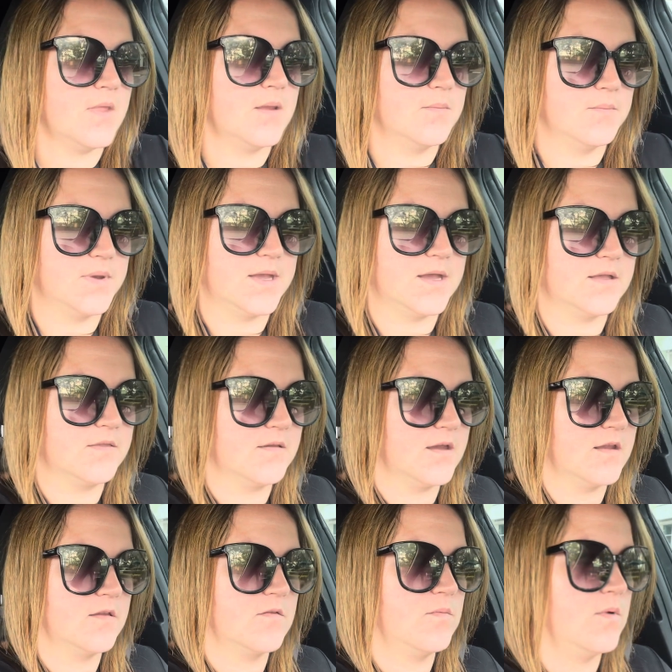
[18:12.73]
but yeah, it's
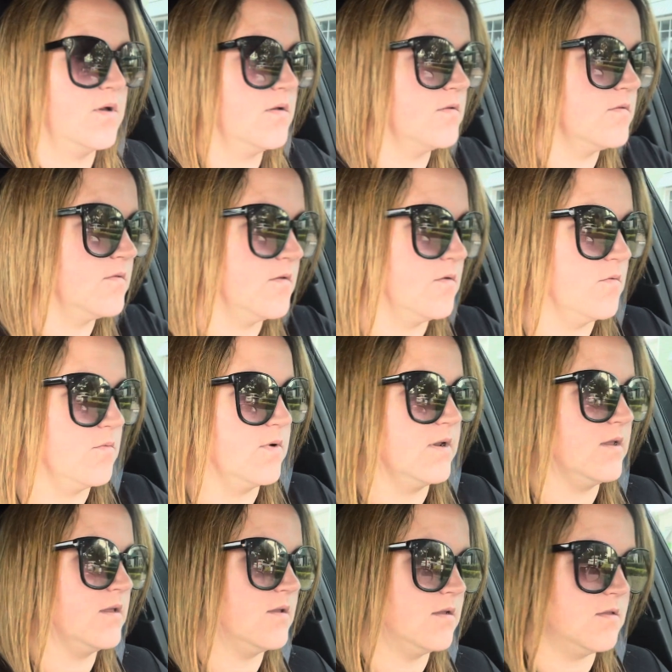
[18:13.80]
kind of small, so when
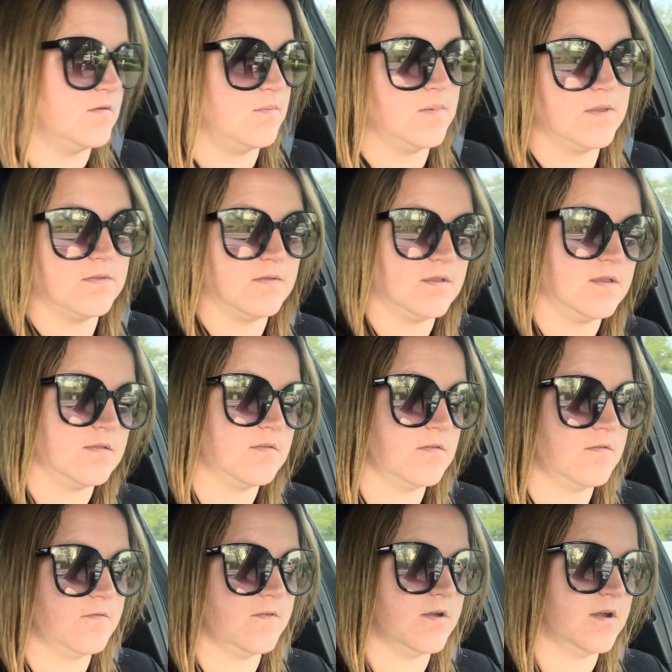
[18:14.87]
it is busy,
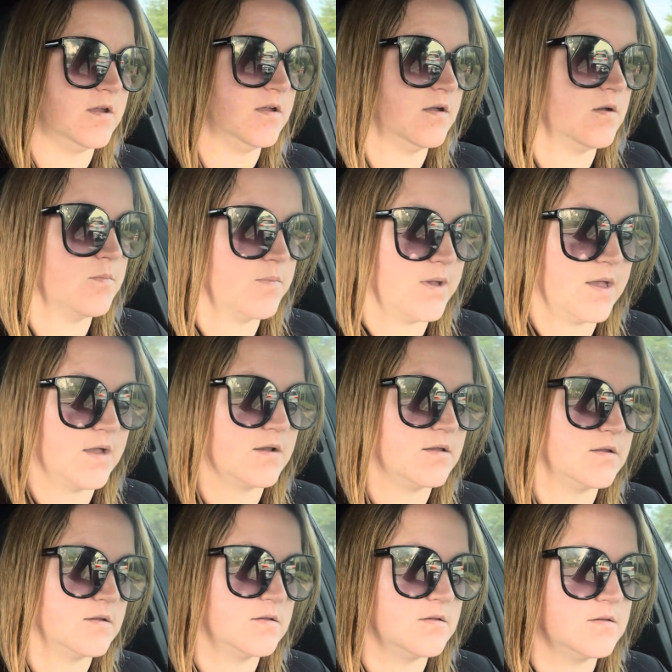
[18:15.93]
it's very compact
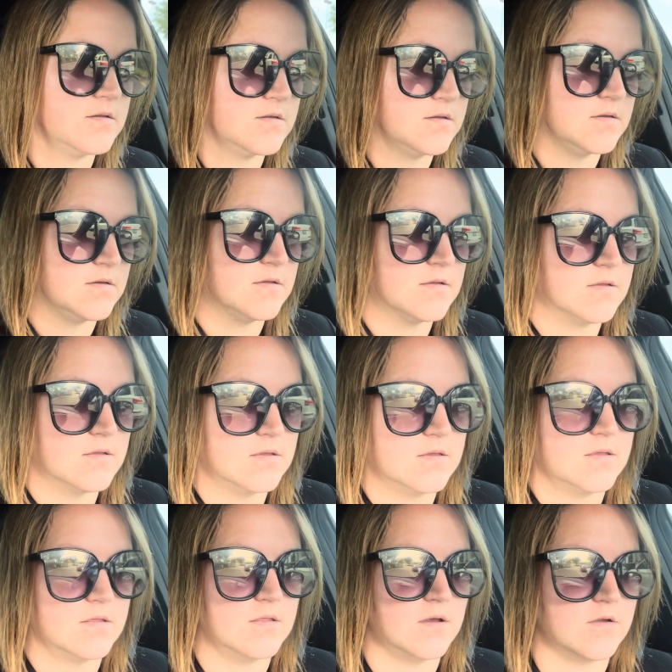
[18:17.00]
and
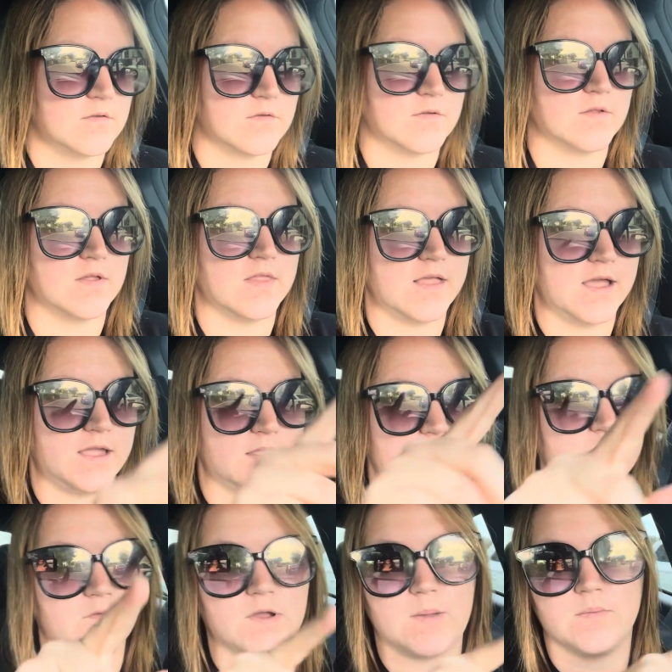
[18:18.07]
also the line
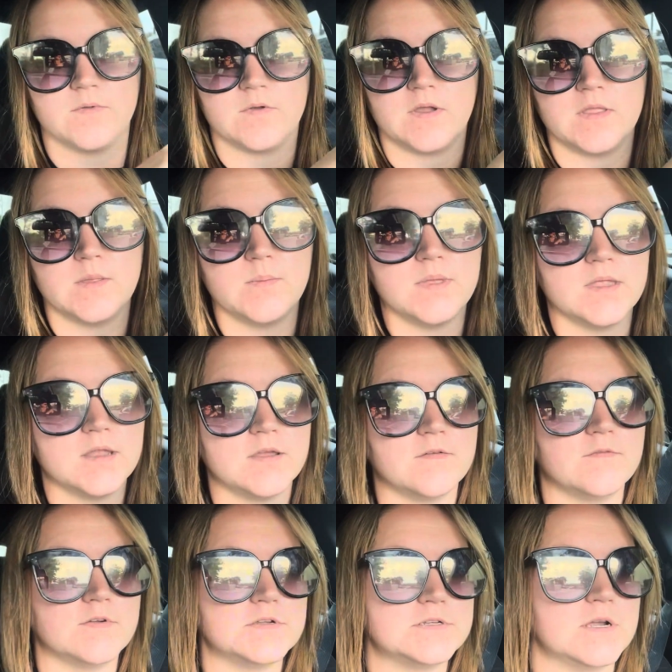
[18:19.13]
like wraps around the building
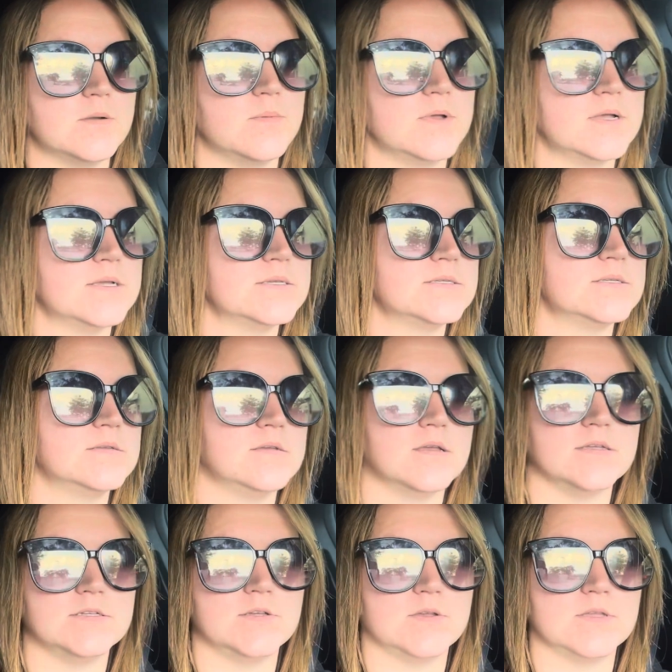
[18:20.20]
for Starbucks.
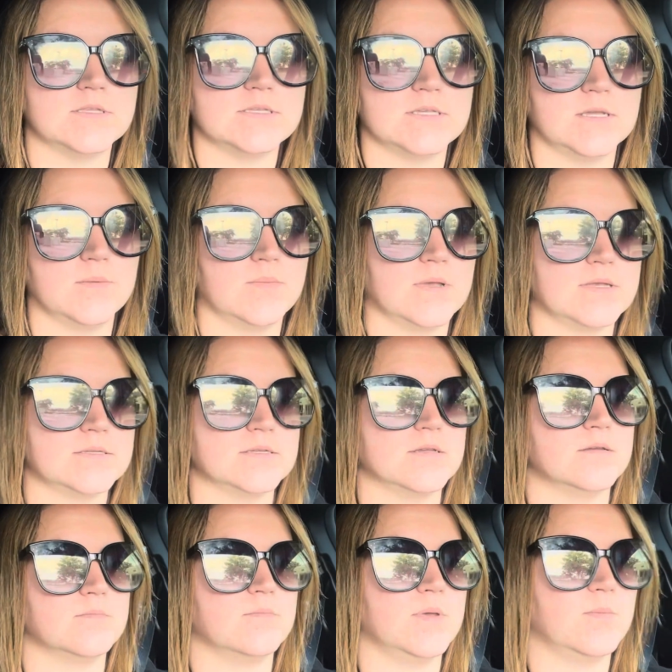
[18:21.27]
As you can see, I'm
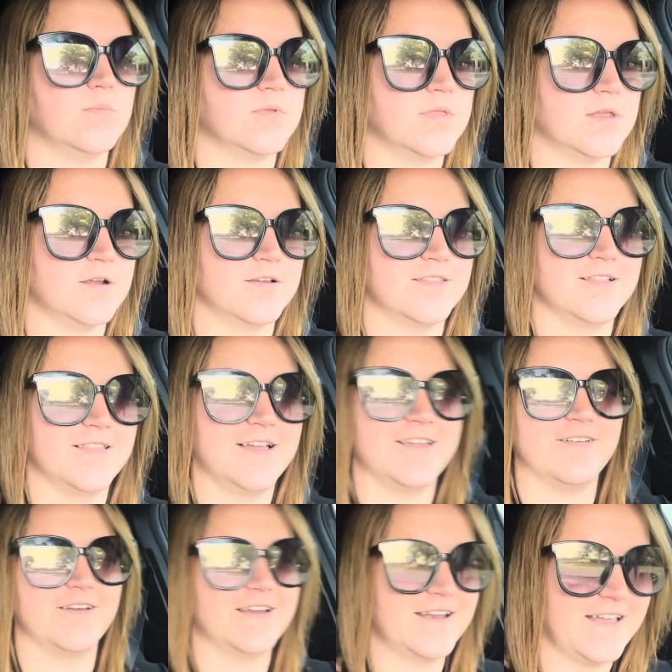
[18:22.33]
passing people that are in the line
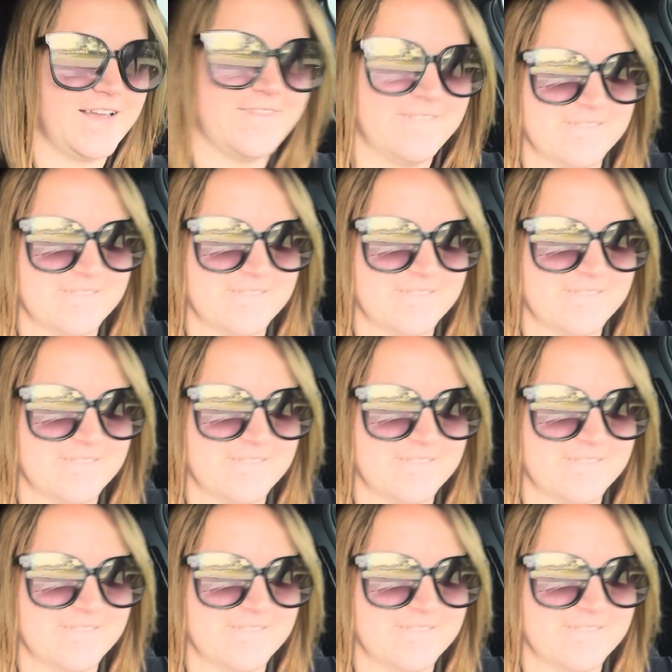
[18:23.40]
right now.